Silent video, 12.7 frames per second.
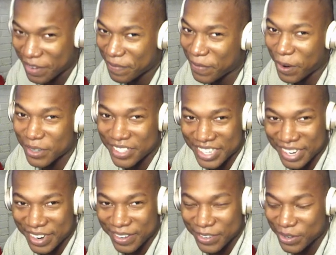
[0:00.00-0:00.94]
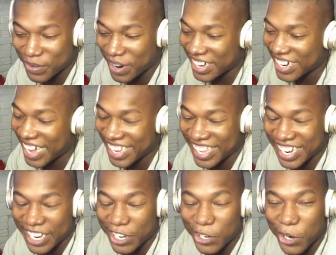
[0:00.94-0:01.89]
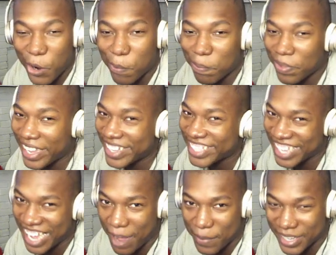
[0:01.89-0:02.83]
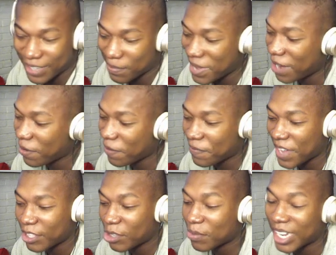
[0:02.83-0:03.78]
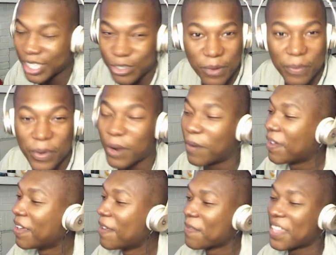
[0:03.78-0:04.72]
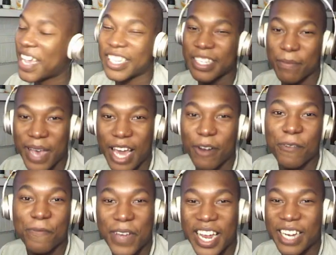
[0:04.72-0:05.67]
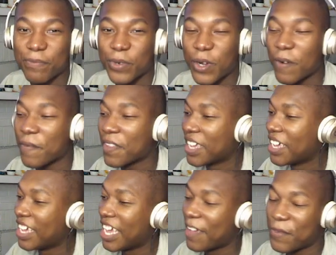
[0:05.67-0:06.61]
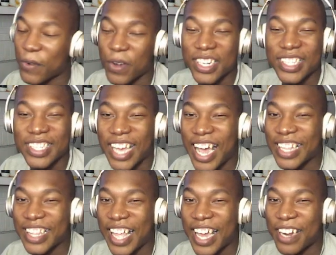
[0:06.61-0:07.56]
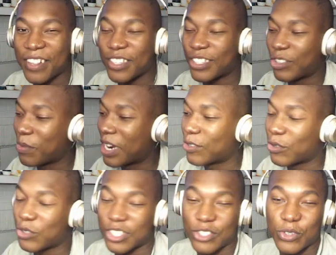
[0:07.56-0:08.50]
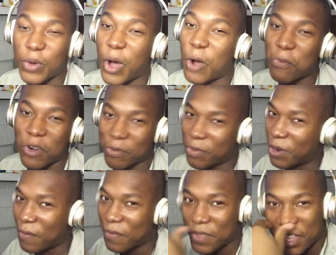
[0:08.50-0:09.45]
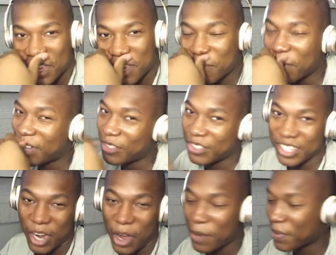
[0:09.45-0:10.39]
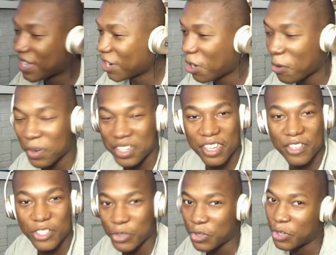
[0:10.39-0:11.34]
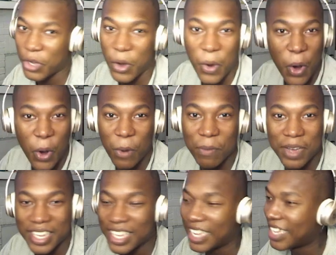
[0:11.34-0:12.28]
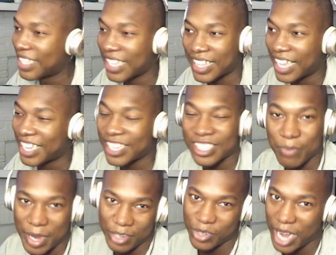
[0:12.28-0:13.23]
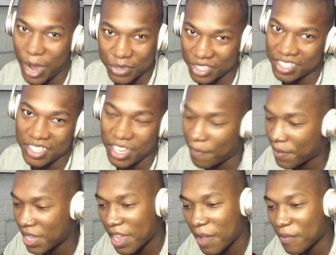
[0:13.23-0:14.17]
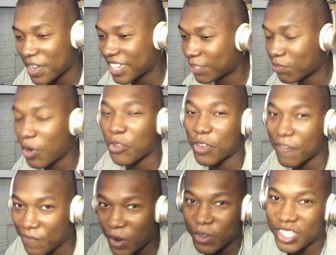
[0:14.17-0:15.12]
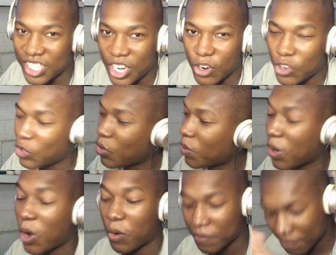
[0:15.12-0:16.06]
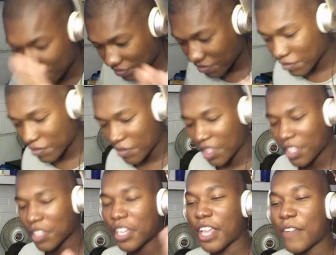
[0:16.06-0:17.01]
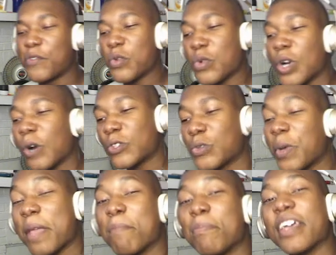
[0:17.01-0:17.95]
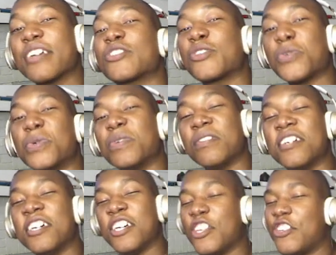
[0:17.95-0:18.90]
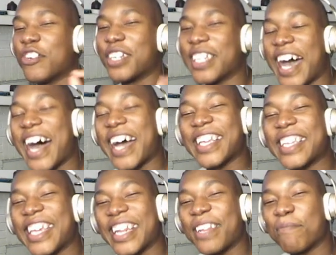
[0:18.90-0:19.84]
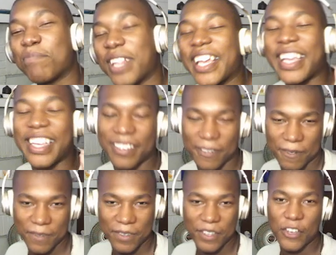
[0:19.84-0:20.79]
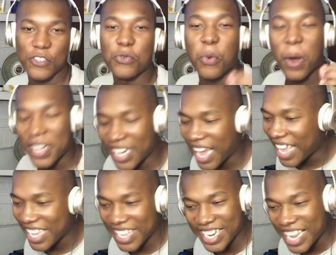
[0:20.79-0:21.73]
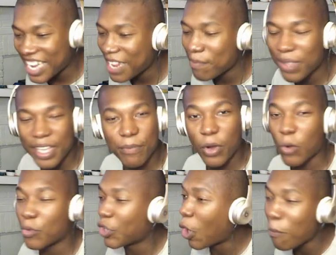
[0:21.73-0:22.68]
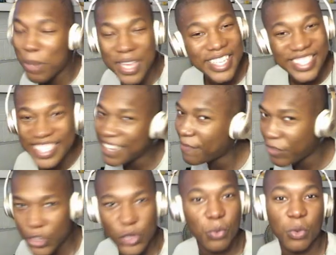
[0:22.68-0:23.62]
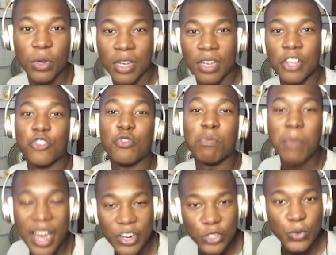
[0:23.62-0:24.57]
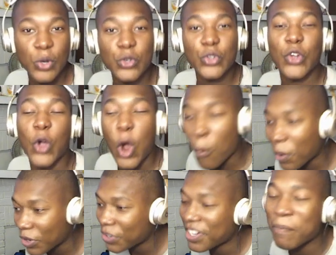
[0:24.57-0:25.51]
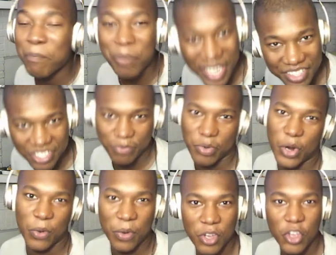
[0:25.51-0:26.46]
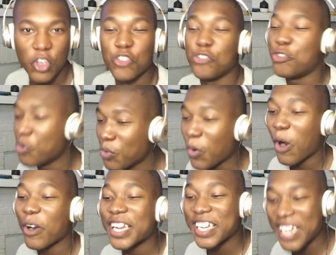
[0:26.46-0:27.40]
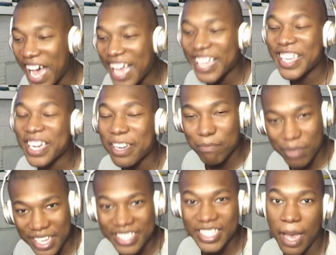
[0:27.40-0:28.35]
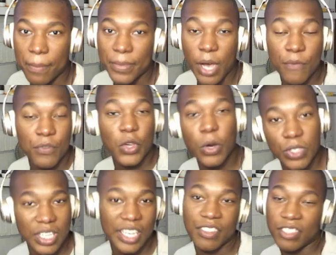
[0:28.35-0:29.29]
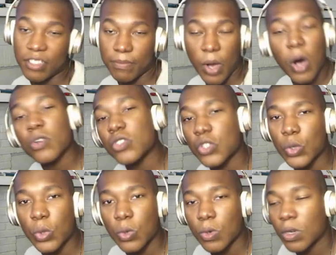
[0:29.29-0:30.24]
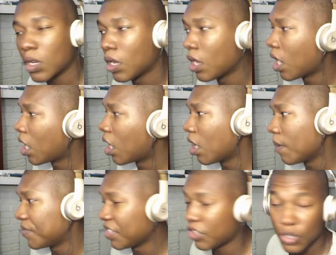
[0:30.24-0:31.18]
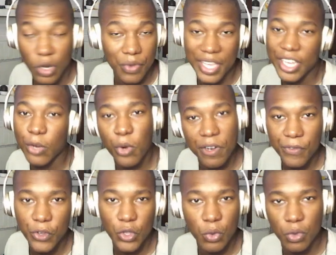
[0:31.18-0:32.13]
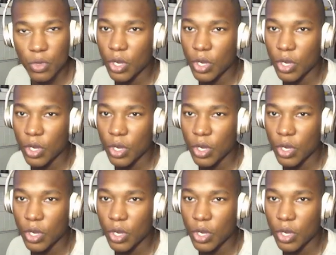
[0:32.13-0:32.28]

Your first year, you are not getting no playtime. As a matter of fact, you might as well, bro. As a matter of fact, bro, if you're on the sideline, listen, you might as well just do homework, bro. You might as well just hurry up, get homework done so you can go home and, and, and like get some extra hours of sleep. Because, bro, your first year, you, bro, if you go to a big school, you're not getting played. You are not getting any play, bro. No P T for you. You might as well do your homework on the bench, bro. You are not getting playtime. Now, if you go to like a small school, um, then you know that could work for you.